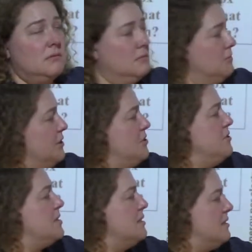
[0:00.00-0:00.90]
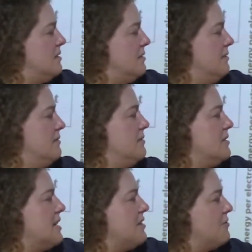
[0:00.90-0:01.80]
reduces
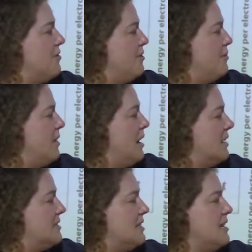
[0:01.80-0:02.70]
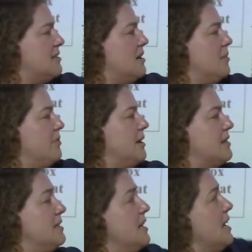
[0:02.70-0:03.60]
cytochrome oxidase
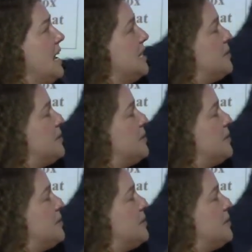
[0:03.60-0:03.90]
complex. It's